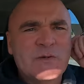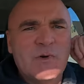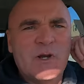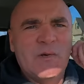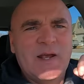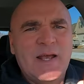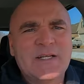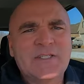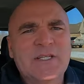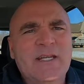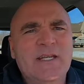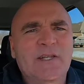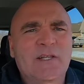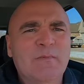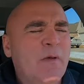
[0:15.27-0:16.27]
somewhere where I actually
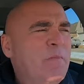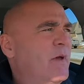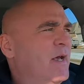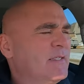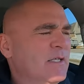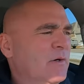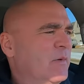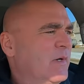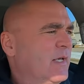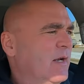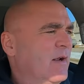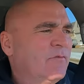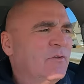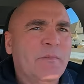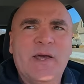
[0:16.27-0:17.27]
need to look my best. I want to
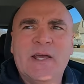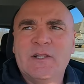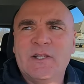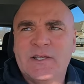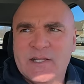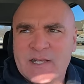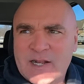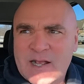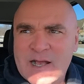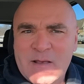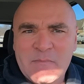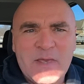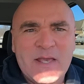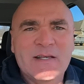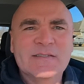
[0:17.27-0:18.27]
get off the bike looking like a
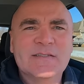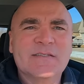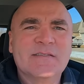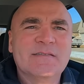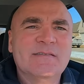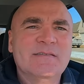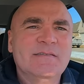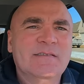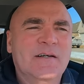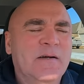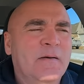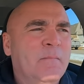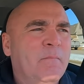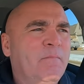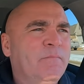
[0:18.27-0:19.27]
hot mess
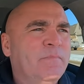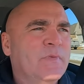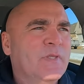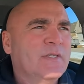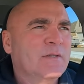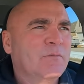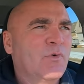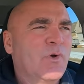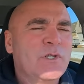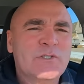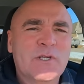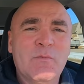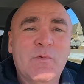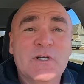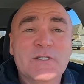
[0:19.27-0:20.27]
because um, I'm going
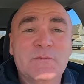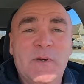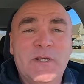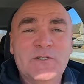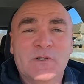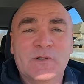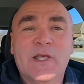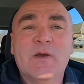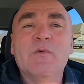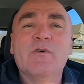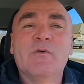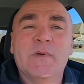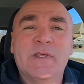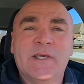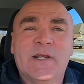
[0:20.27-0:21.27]
somewhere special and
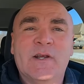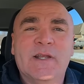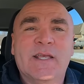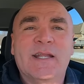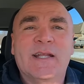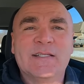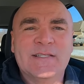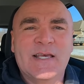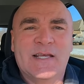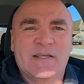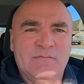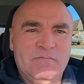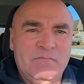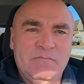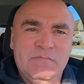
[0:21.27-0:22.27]
we will be there in a
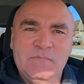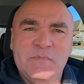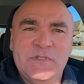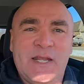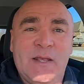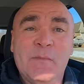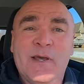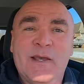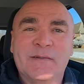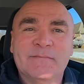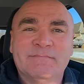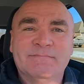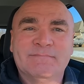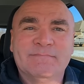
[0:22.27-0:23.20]
second. Stand by.